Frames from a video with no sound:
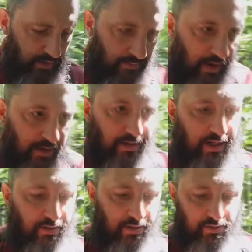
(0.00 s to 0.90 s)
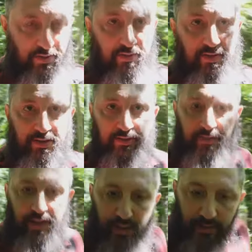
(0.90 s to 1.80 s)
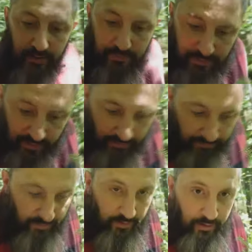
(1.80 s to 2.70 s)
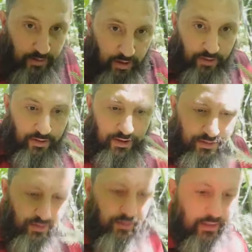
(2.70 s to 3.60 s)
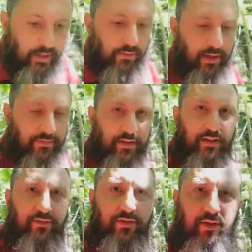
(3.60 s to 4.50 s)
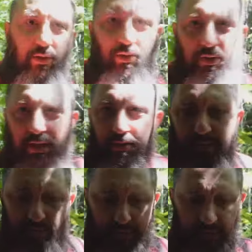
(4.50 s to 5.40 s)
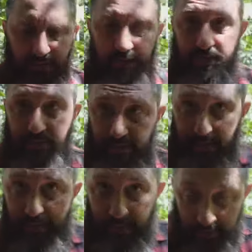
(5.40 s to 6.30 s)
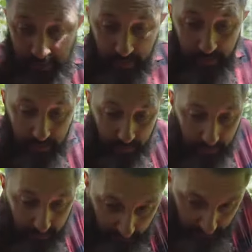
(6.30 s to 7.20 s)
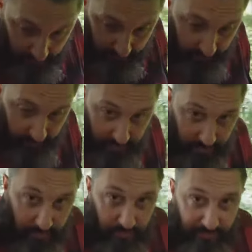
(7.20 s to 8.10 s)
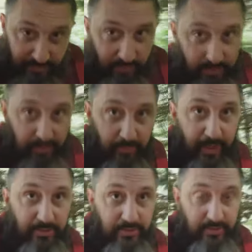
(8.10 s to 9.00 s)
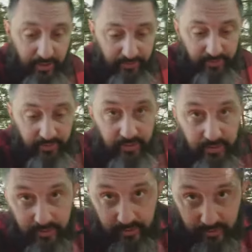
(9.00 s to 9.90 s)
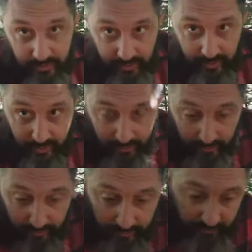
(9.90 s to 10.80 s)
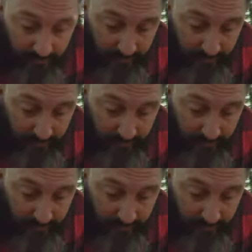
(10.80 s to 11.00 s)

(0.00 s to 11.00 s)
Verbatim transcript: The modern day Christian thinks that they can just become a Christian and they don't have to live for the Lord, and they don't have to be convicted of sin, and you go to your church and you feel good about yourself and uh,